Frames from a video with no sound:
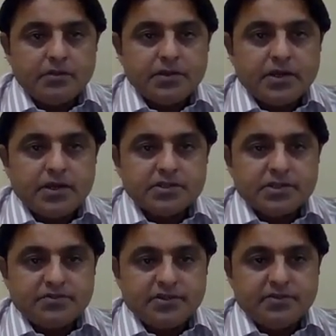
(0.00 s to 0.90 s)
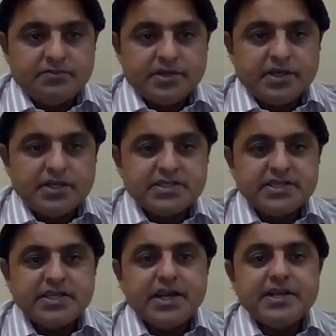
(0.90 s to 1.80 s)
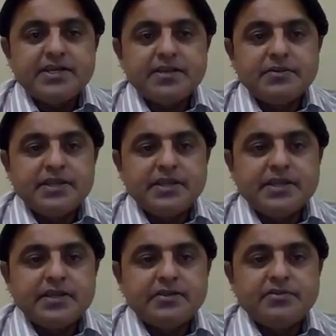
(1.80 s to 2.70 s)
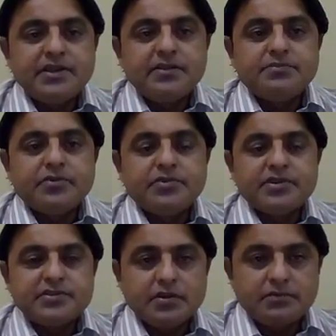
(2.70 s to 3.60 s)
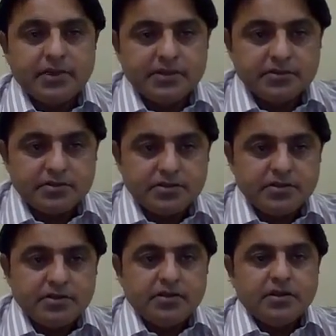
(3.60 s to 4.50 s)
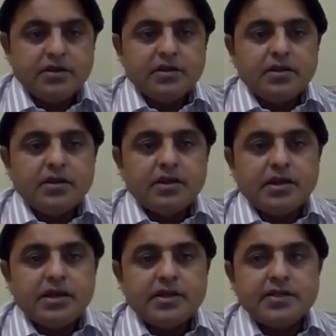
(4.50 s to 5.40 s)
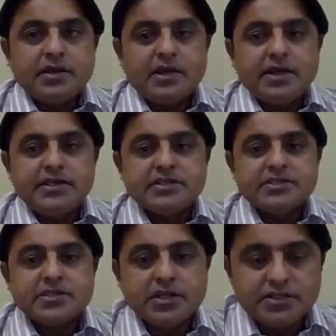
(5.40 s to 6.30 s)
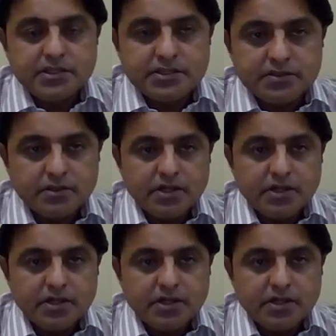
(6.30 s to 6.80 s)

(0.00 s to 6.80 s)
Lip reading: because of him, because he guided me in a very professional manner, and I started to